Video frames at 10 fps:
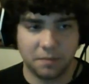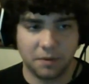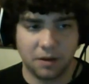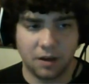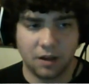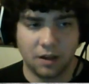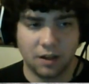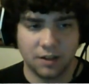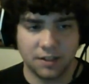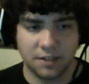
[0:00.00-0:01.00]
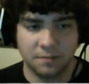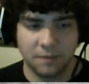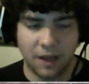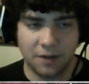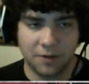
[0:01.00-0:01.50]
Uh, still,
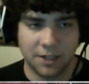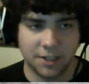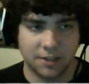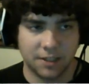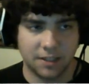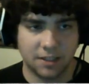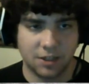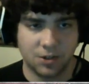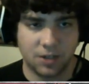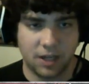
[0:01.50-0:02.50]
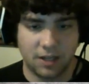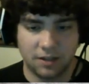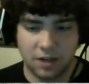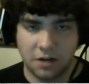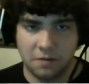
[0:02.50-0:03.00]
I don't want to do it just yet.
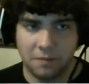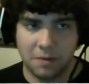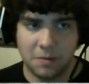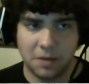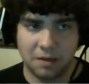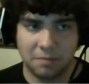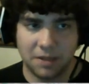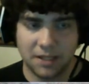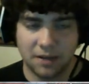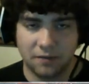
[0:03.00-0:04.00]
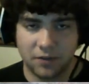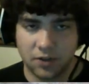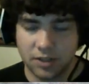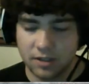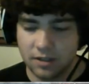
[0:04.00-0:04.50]
You know, maybe we can peace out
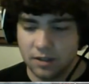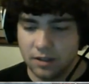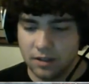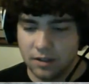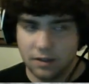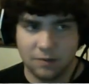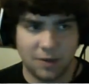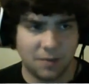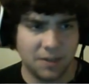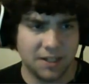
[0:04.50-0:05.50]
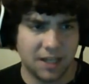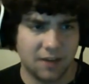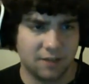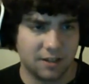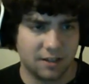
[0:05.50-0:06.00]
first. Wait, what does it
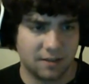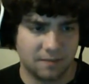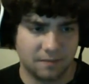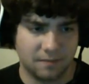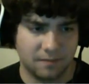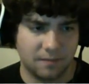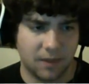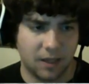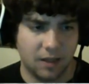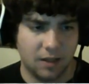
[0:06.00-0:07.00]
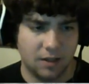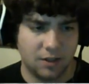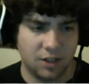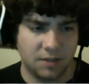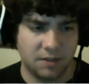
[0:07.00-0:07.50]
give us?
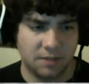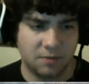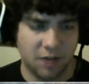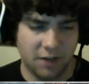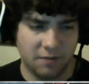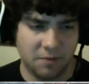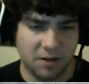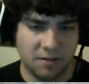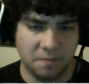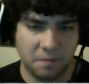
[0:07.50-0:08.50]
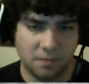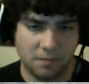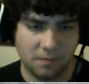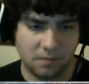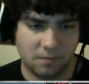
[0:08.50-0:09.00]
Just some more Navy morale?
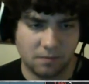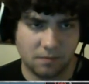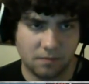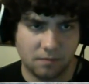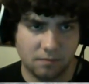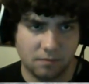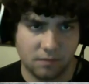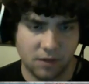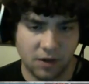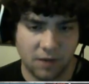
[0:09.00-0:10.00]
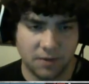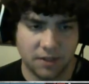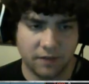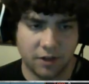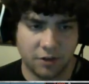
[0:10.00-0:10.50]
Okay, we still
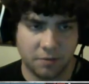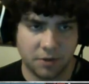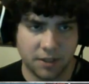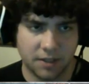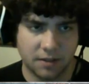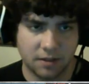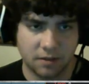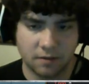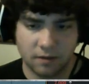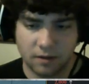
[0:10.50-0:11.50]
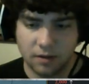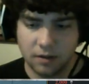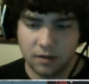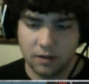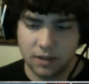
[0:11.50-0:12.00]
have 100 points, so...
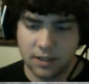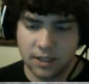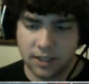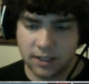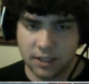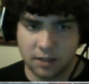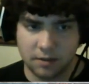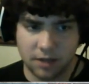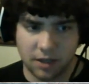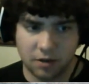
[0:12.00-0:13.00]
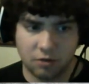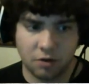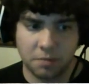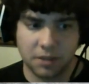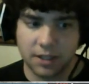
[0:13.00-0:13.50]
It's not like that's gonna, like,
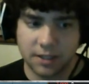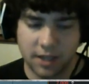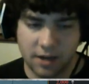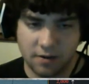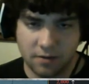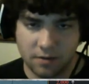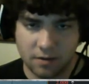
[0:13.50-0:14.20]
cripple us now.